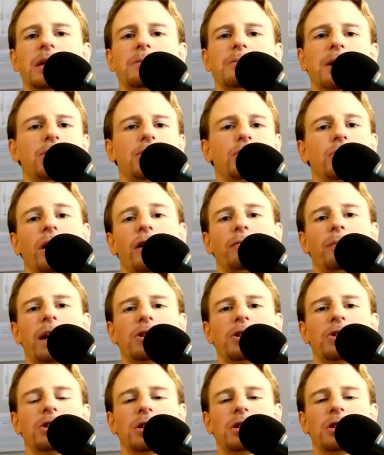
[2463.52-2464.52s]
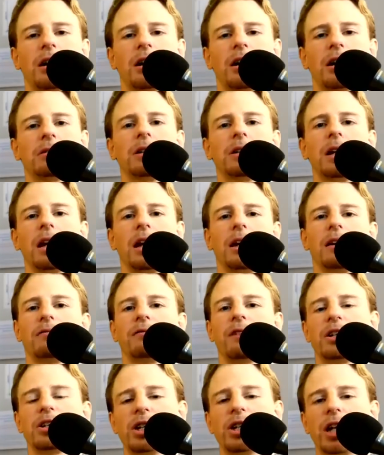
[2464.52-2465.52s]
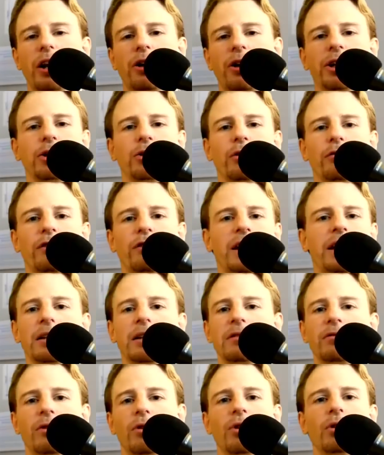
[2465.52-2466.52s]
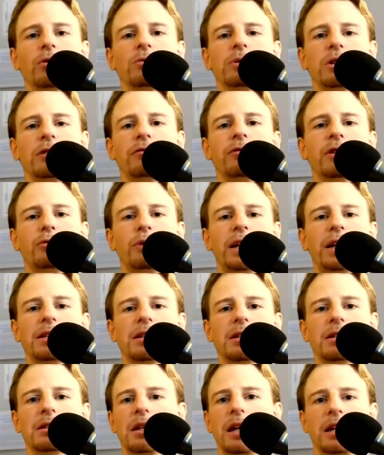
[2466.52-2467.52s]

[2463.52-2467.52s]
but I do have patients that are vegetarian or vegan for different reasons,